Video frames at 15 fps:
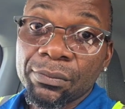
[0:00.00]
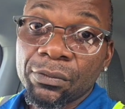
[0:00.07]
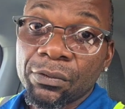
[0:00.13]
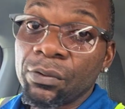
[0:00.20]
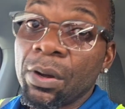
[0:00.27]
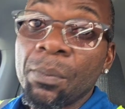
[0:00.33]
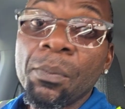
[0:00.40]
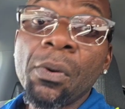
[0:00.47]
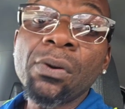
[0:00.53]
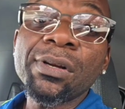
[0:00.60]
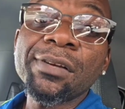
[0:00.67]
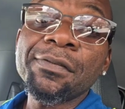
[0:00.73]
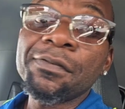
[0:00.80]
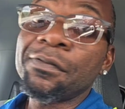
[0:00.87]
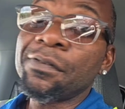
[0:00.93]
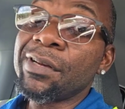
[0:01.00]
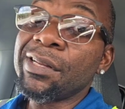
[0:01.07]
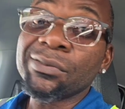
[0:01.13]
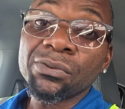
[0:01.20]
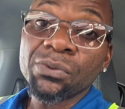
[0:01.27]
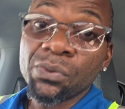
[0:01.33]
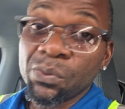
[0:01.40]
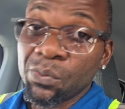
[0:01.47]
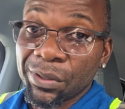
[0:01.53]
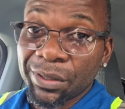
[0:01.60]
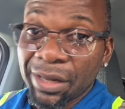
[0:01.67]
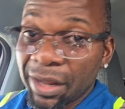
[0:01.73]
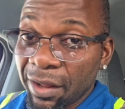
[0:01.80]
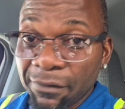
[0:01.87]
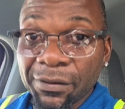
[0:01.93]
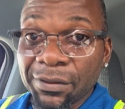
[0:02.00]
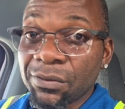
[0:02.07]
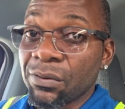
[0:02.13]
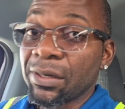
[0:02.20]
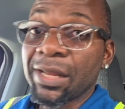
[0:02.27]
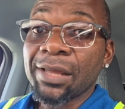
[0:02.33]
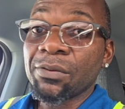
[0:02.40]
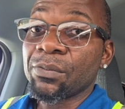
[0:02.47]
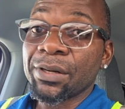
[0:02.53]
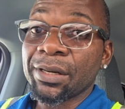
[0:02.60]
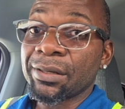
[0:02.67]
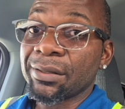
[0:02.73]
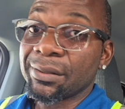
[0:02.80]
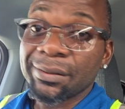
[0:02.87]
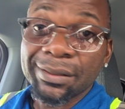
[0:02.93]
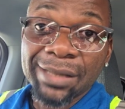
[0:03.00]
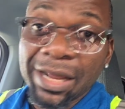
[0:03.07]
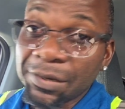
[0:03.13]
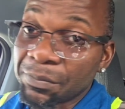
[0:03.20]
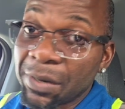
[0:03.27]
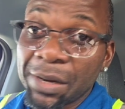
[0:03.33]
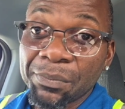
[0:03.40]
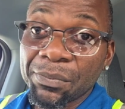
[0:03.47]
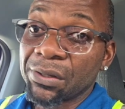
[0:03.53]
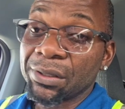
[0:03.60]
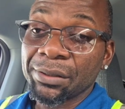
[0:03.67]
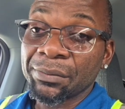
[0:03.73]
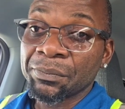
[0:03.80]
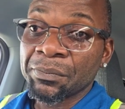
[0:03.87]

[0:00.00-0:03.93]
You are more than free to do whatever you like with it. Not my money.